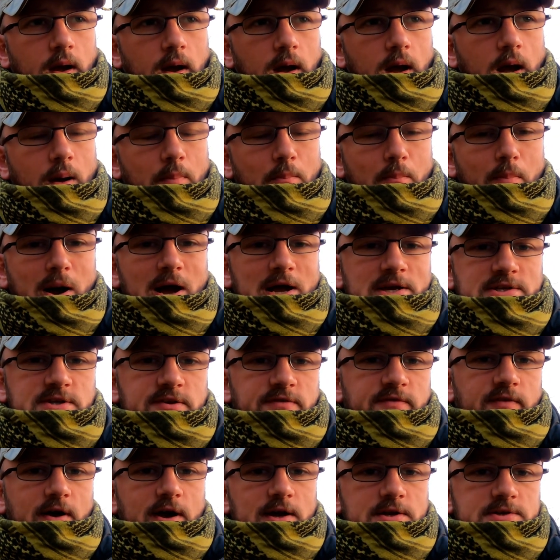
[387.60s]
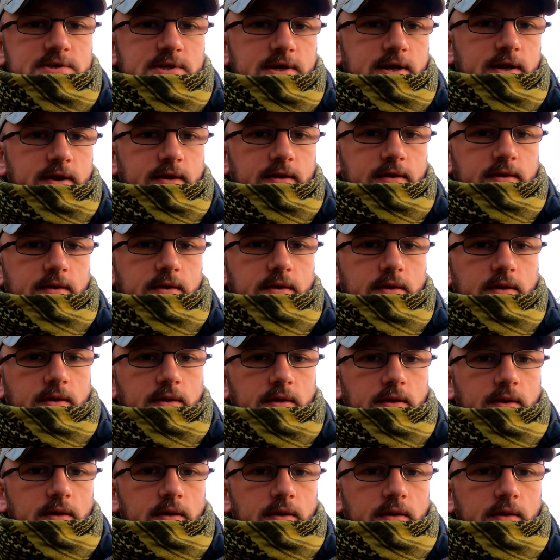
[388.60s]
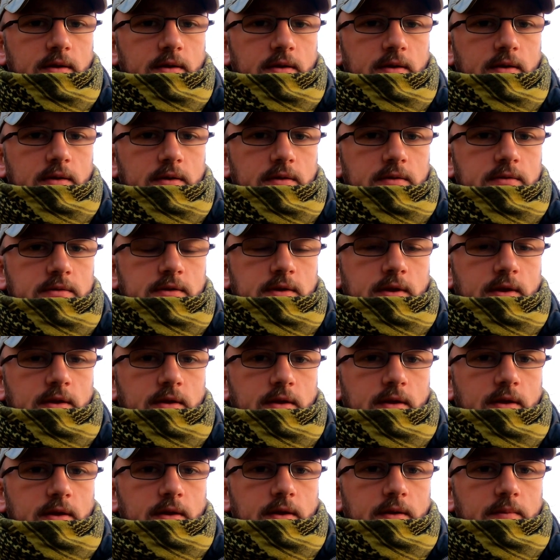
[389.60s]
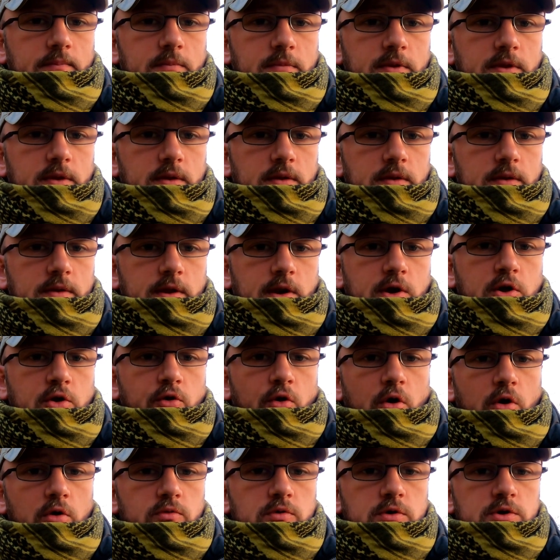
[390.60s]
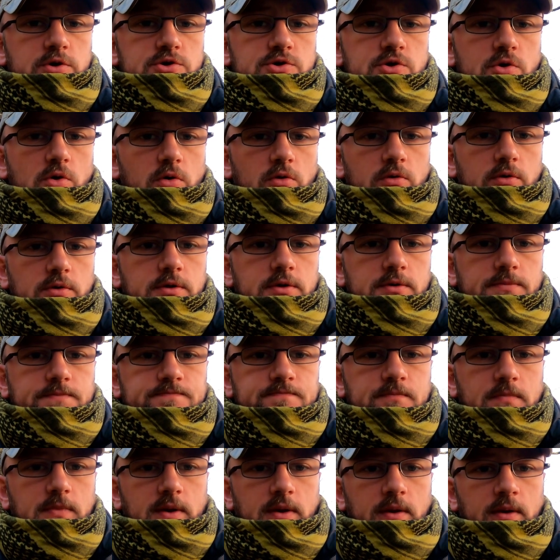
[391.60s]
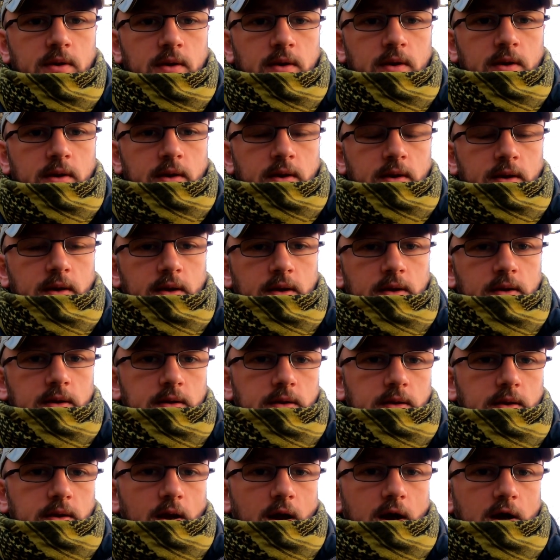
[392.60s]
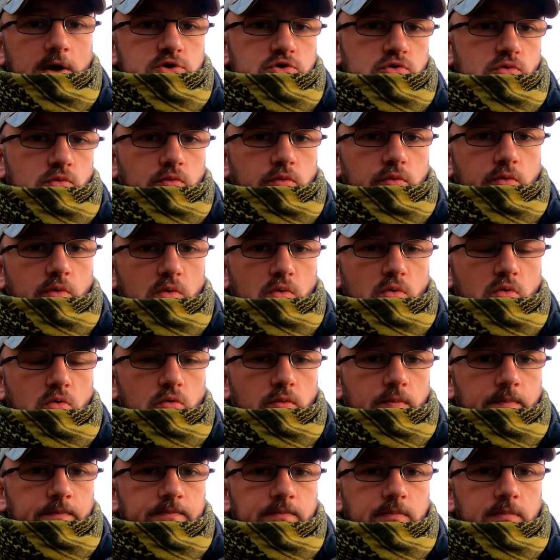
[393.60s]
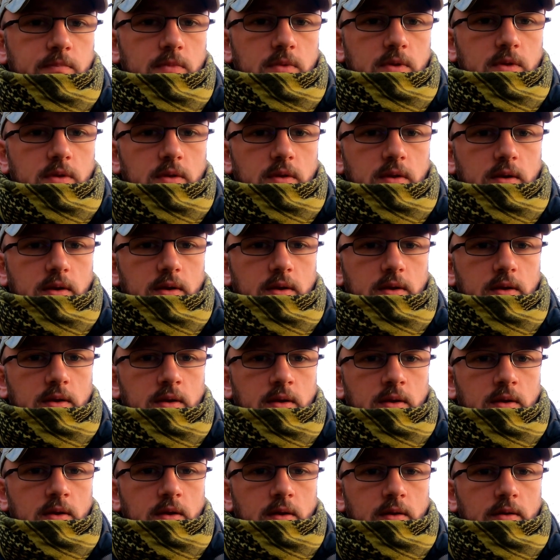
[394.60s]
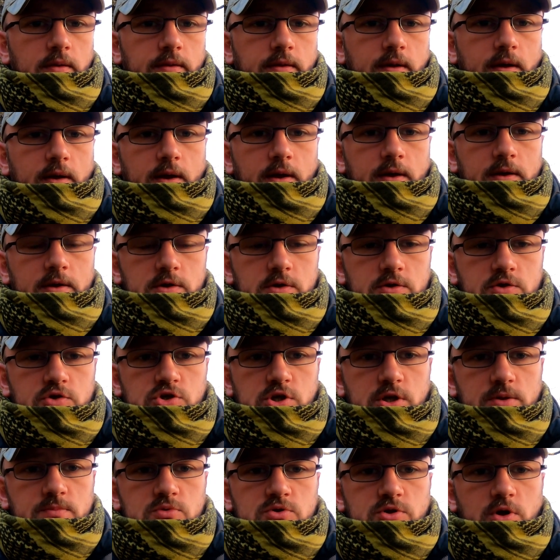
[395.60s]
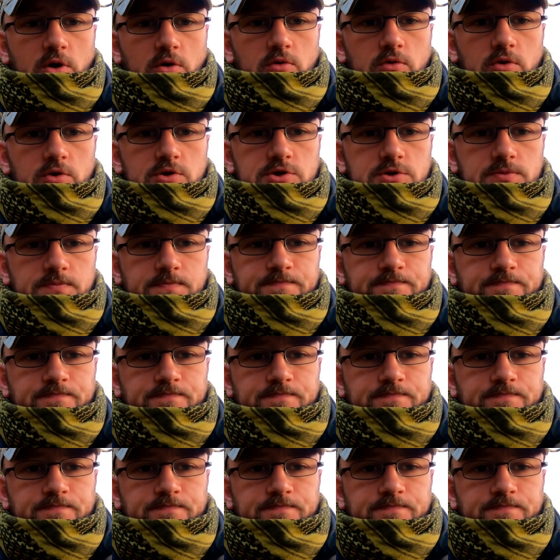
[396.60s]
a massive asset to the crown in Scotland. As you'll know, that James Douglas,